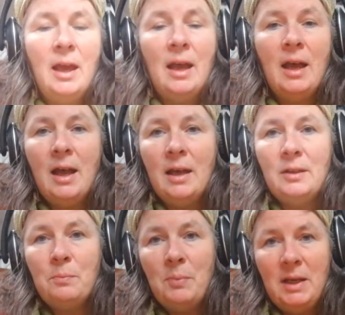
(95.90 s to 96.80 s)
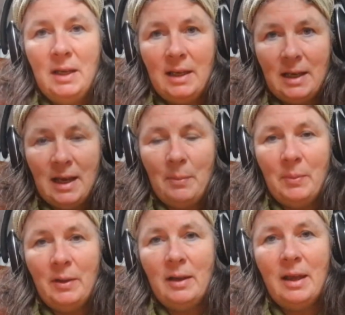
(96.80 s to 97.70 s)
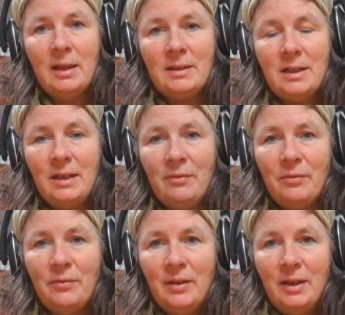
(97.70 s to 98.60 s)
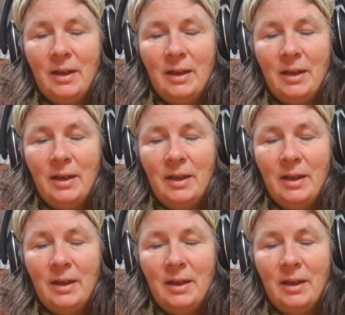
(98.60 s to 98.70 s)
and peeling an apple, and if